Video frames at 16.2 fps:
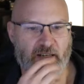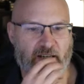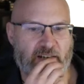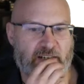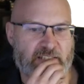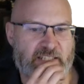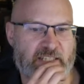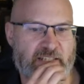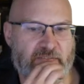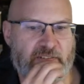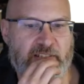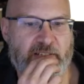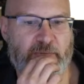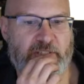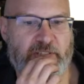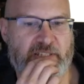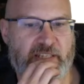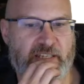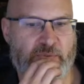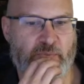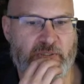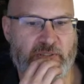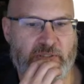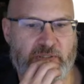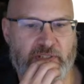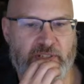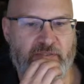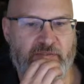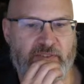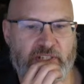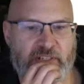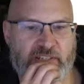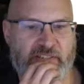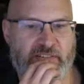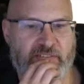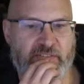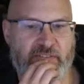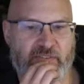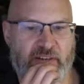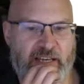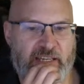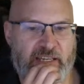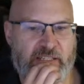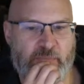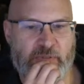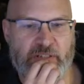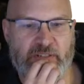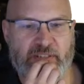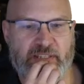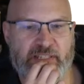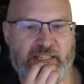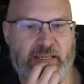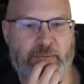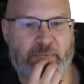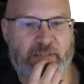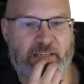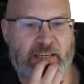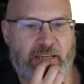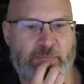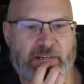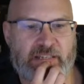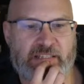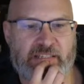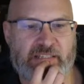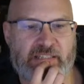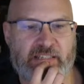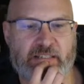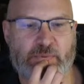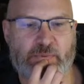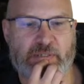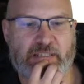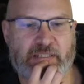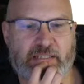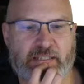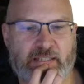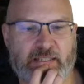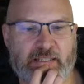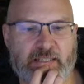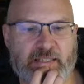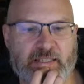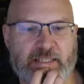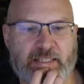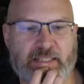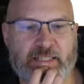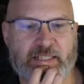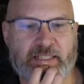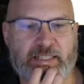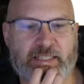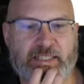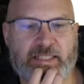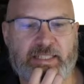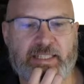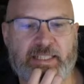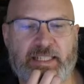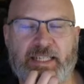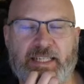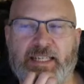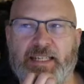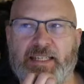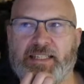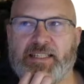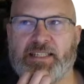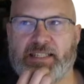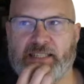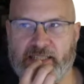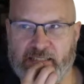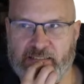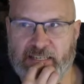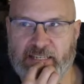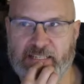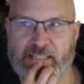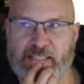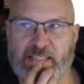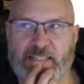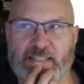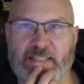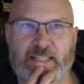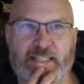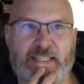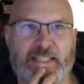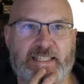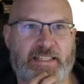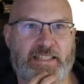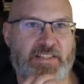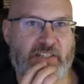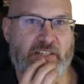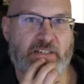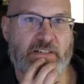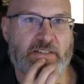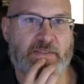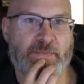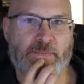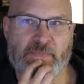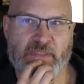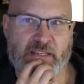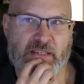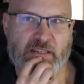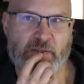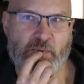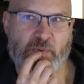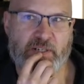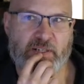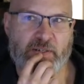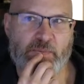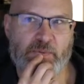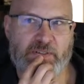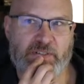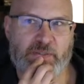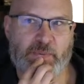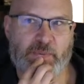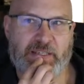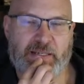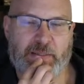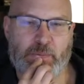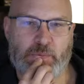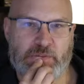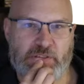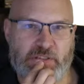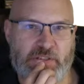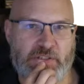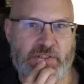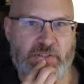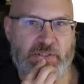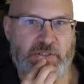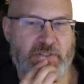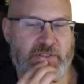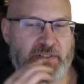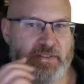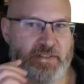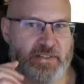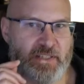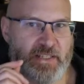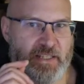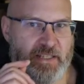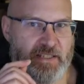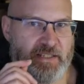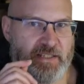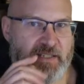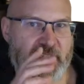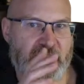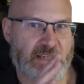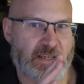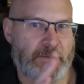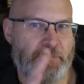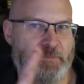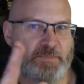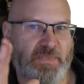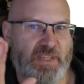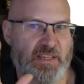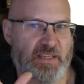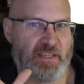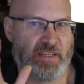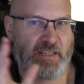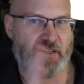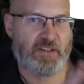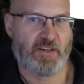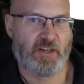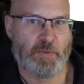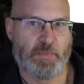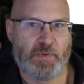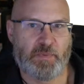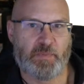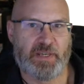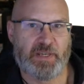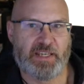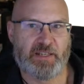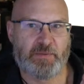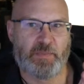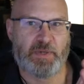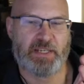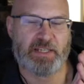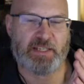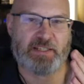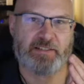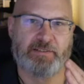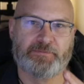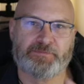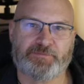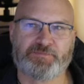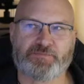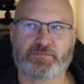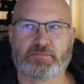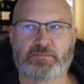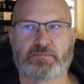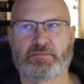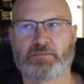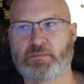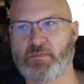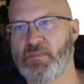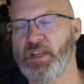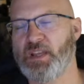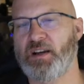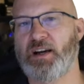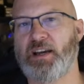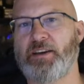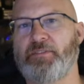Stephen W says, will all the converters and conveyors be on the same CAN bus to sync with? Yes, that's the idea. So what I want to be able to do is, in OpenPnP, I have